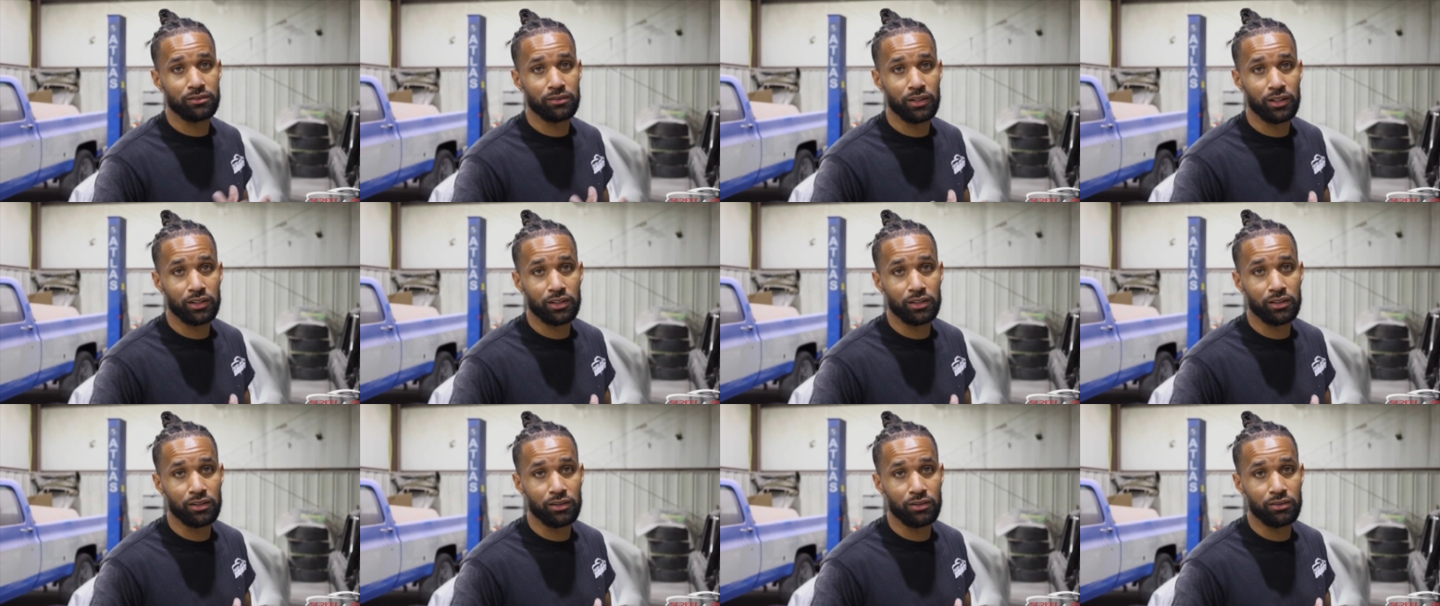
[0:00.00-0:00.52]
Get
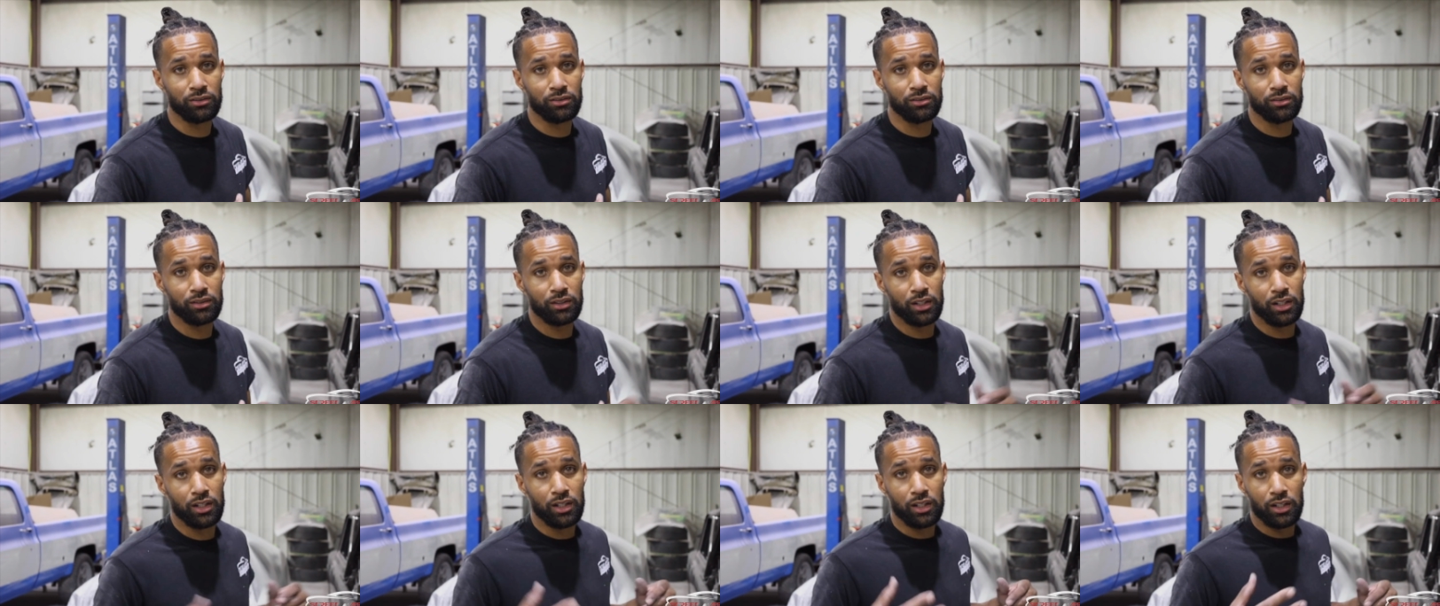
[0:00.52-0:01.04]
to know,
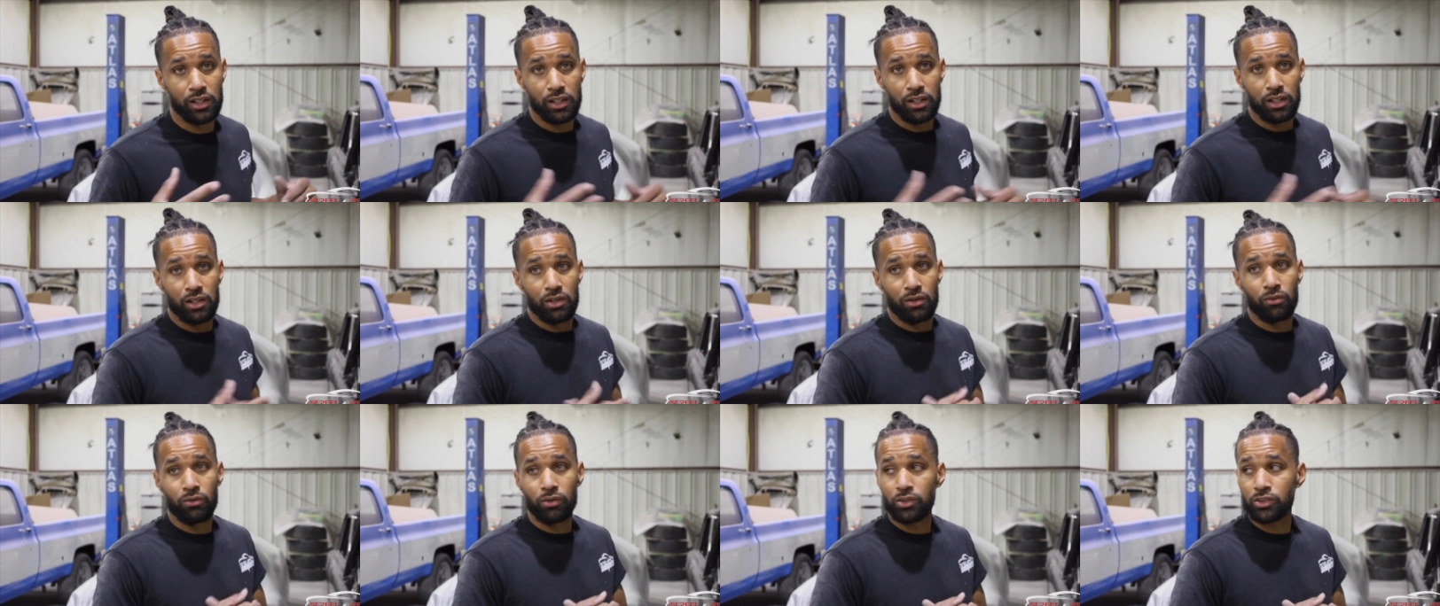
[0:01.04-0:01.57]

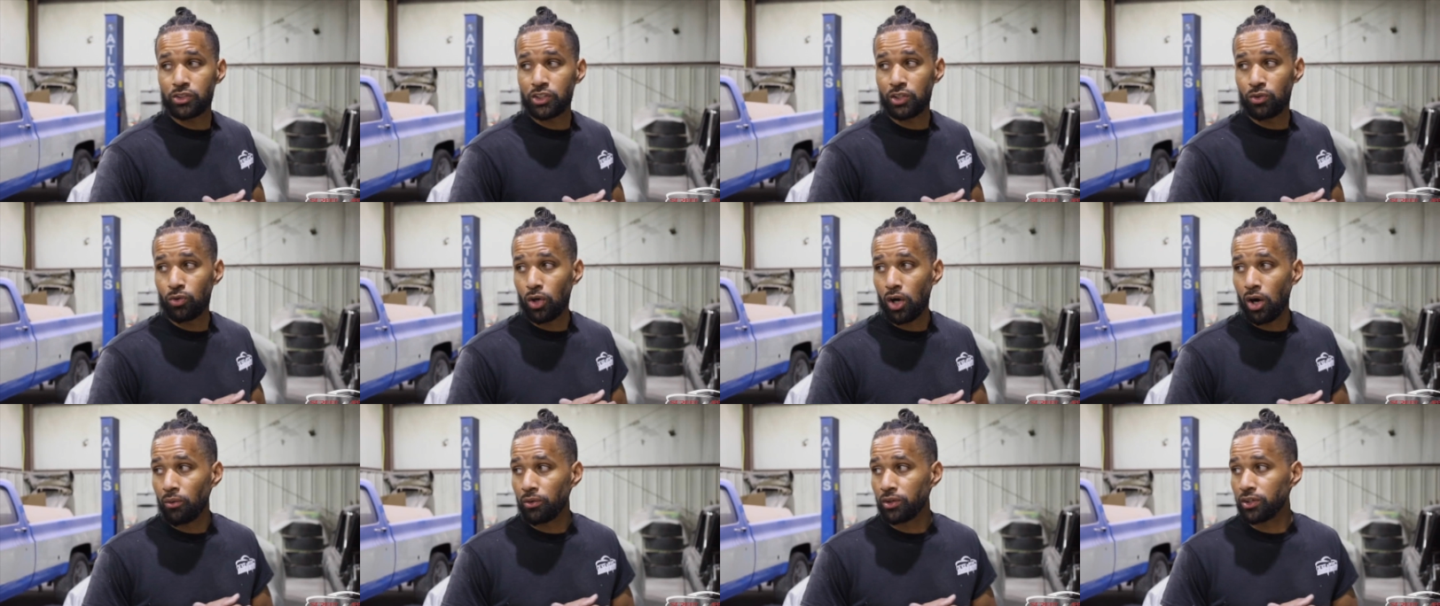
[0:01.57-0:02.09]
see
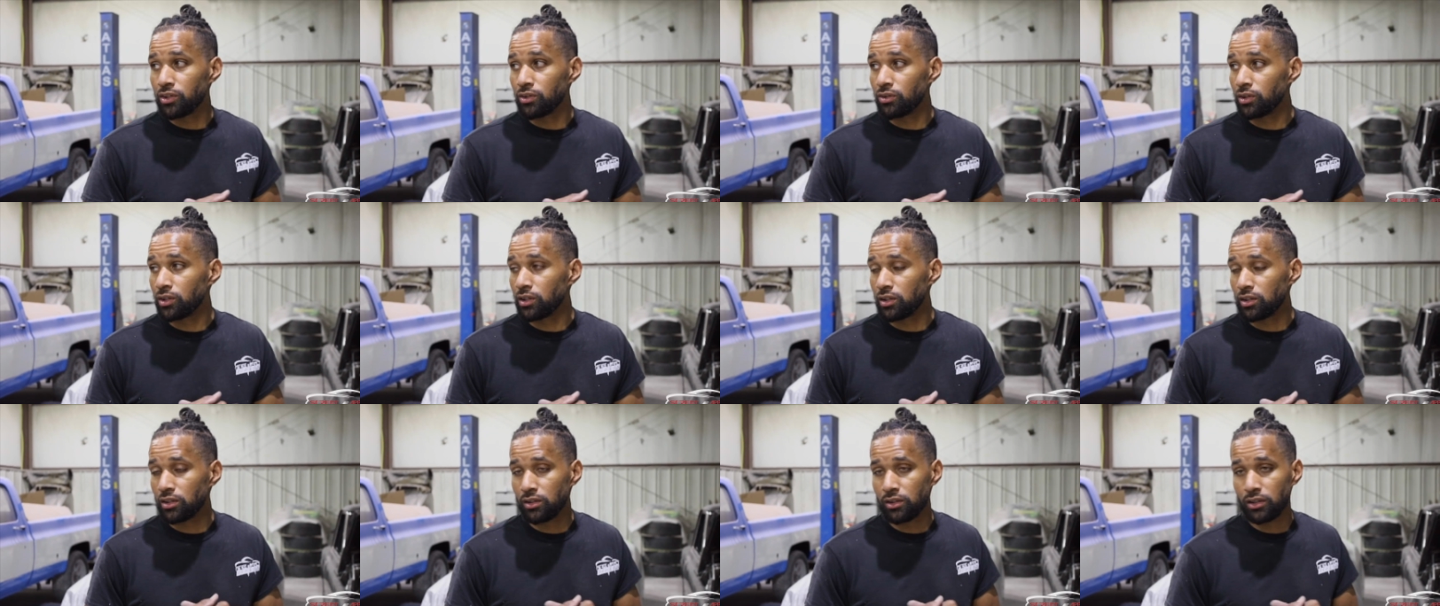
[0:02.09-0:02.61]
what all we do
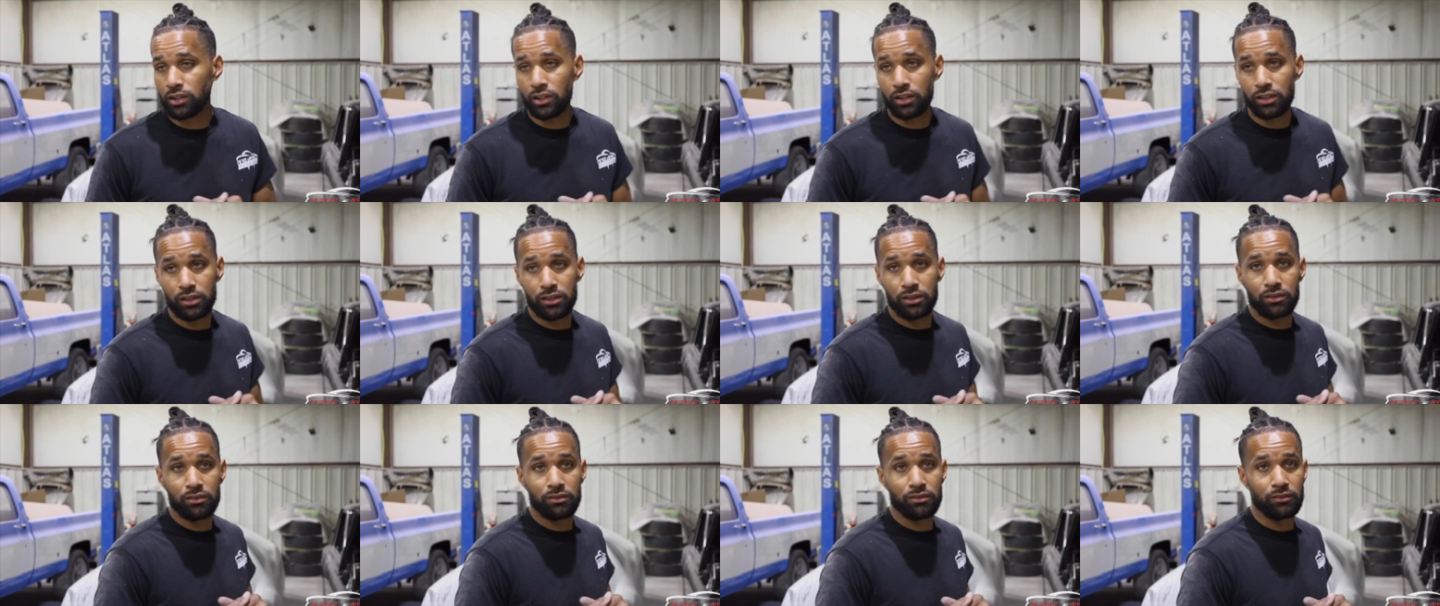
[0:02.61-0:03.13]
here
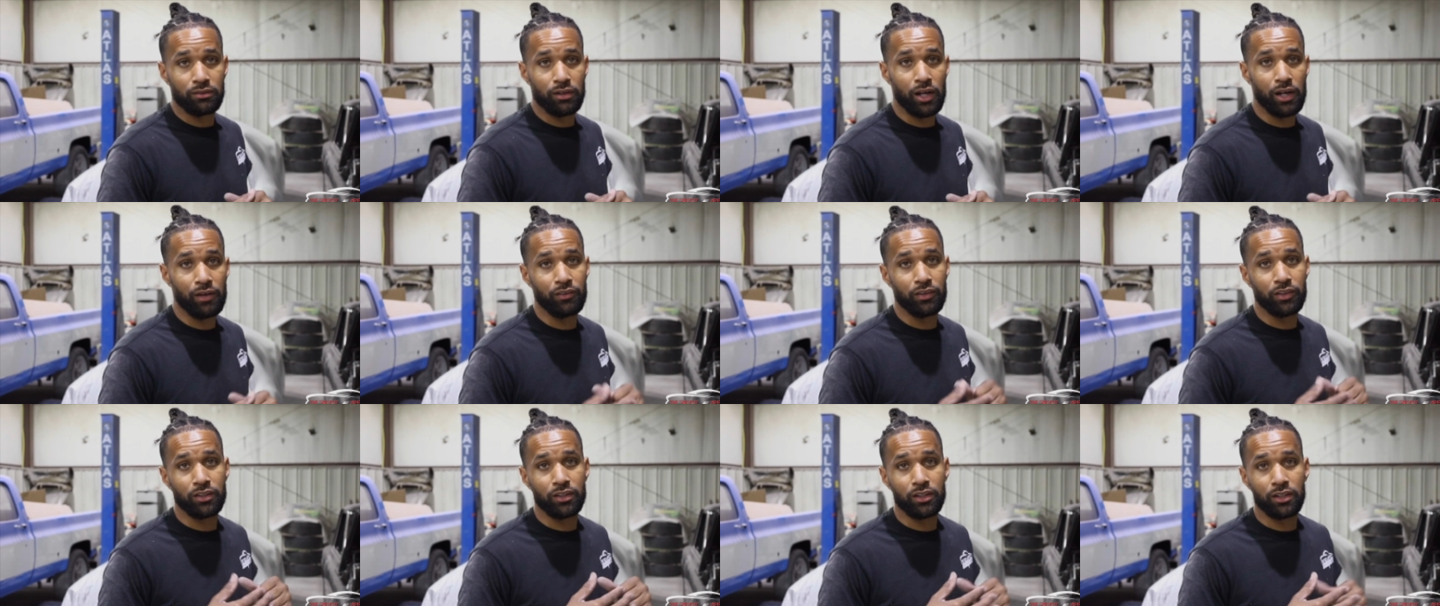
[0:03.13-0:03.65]
and
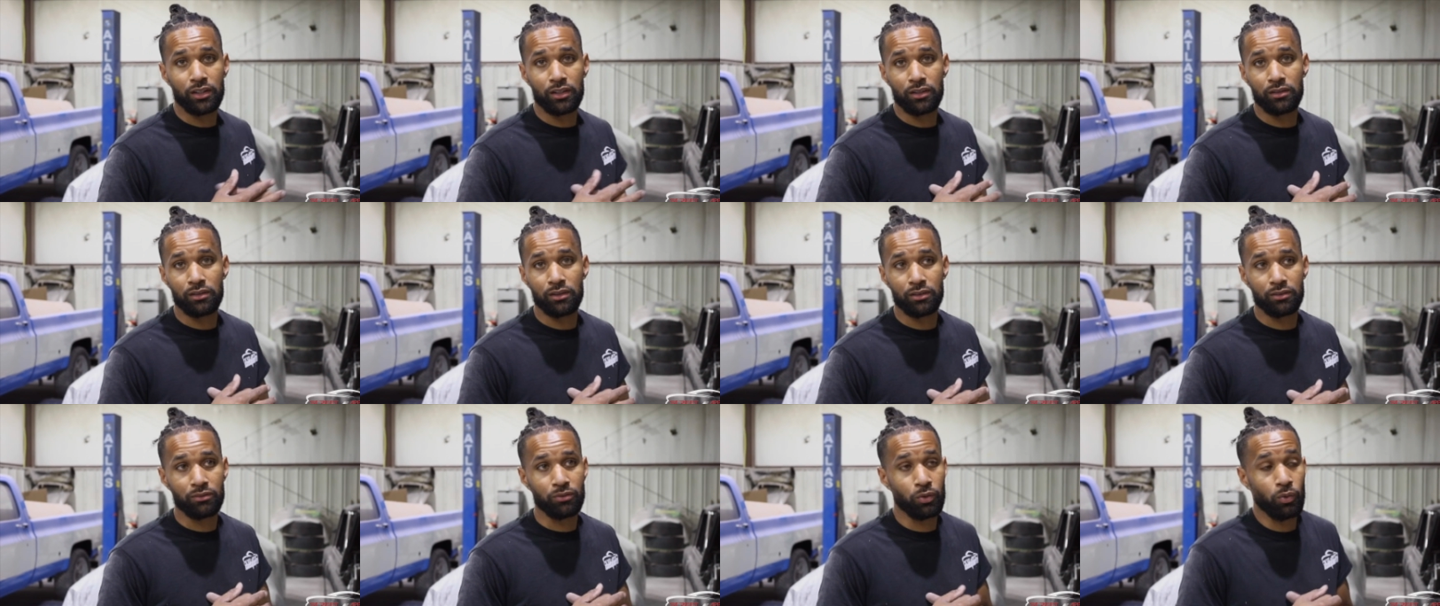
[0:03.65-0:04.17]
everything, you
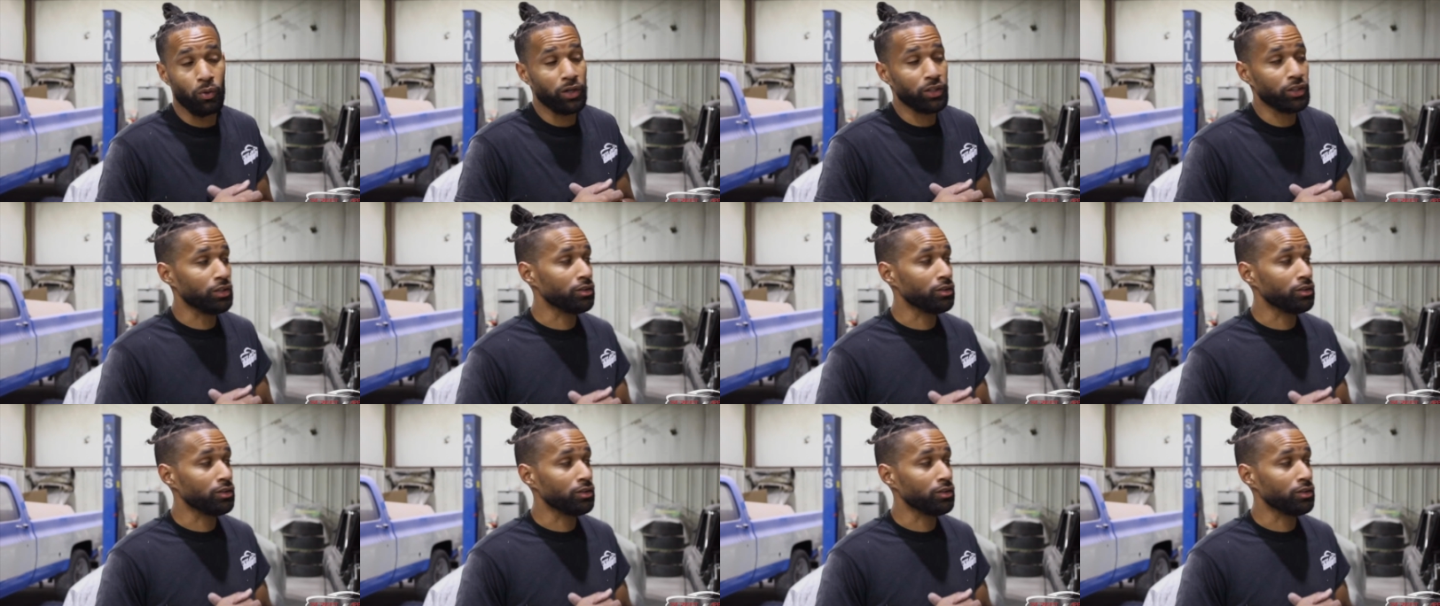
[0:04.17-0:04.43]
know, we worked